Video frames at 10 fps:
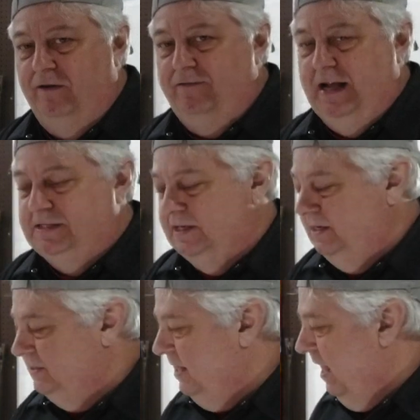for
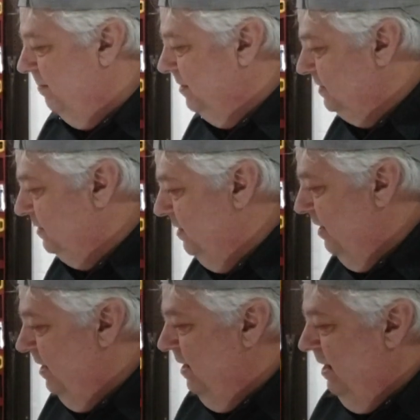facing these cameras.
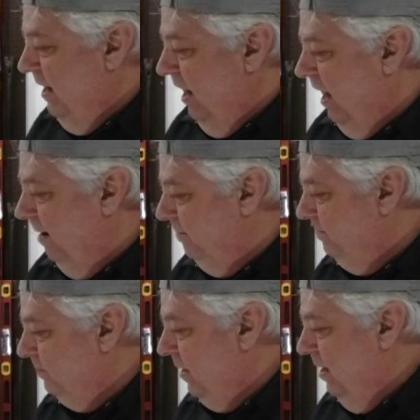
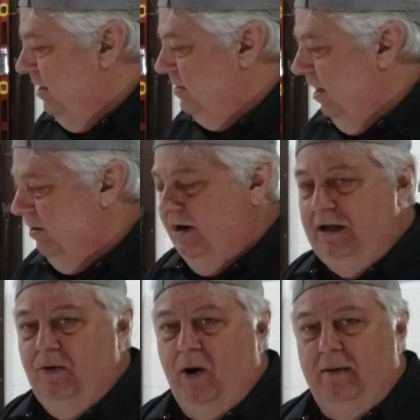Um, the other
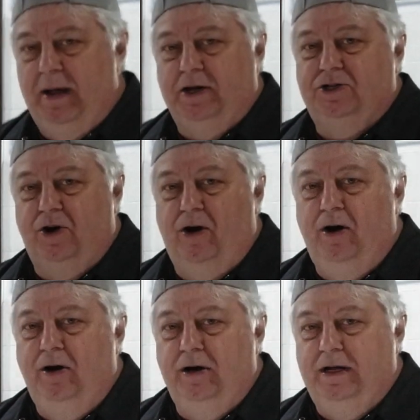thing you want to make
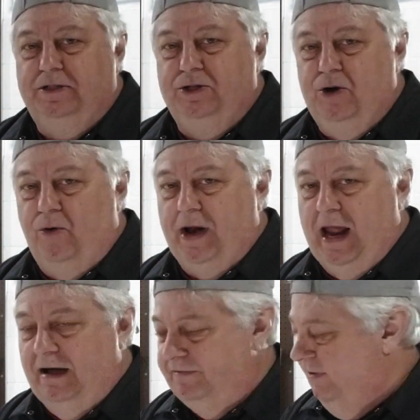sure is you don't
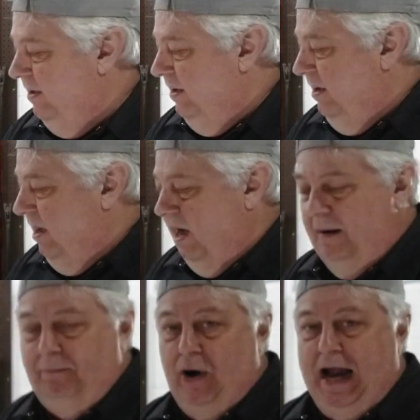have
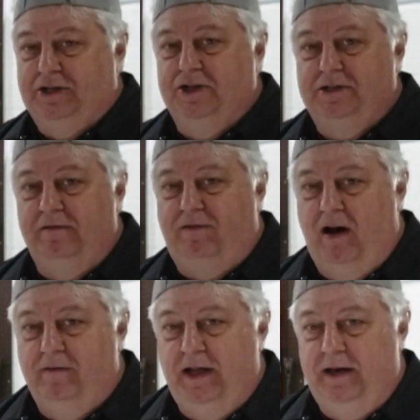uh, branches in
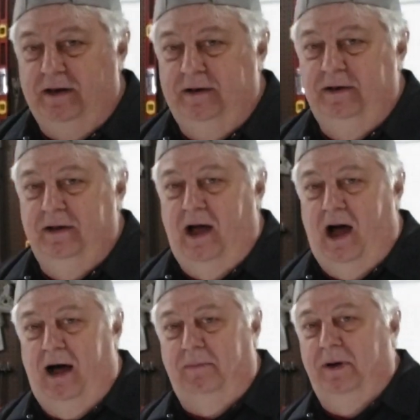front of it.
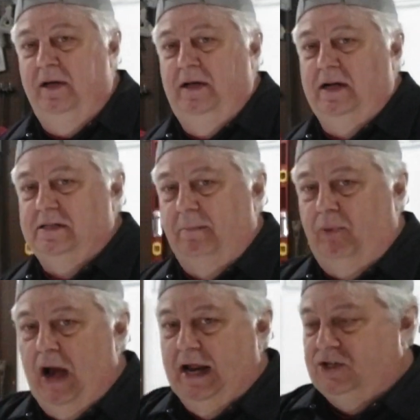Because um, a
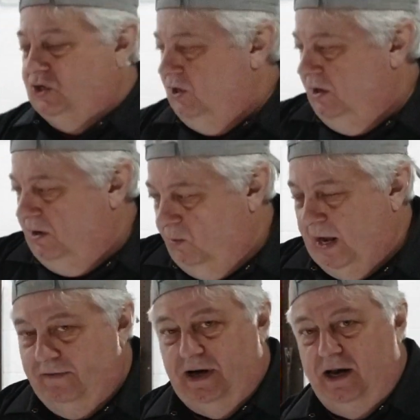branch
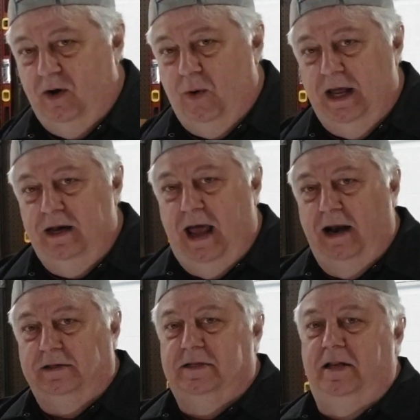waving in the wind,
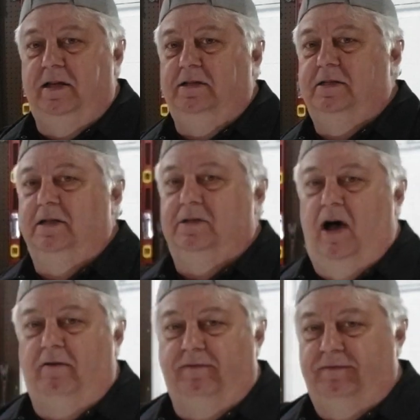that'll set these things
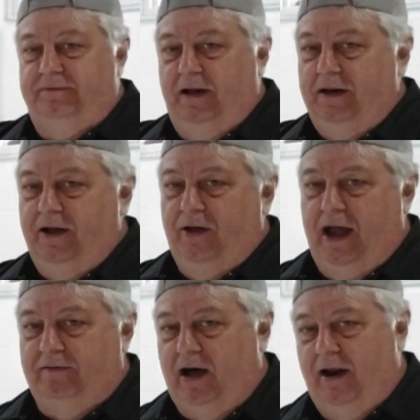off and you'll
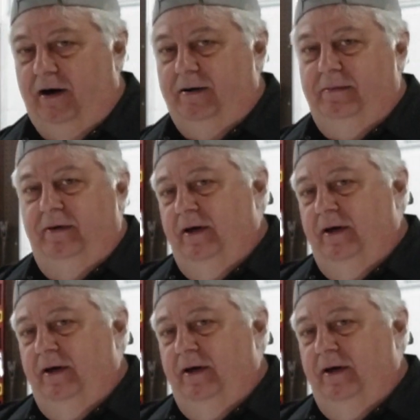have a 100